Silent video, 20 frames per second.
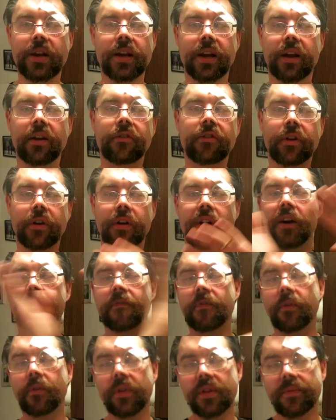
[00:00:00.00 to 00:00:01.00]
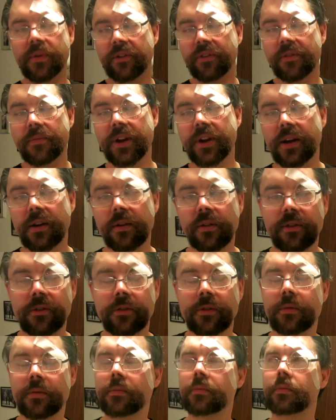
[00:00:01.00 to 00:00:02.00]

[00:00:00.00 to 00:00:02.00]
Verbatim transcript: kids, trying to offload them on somebody else.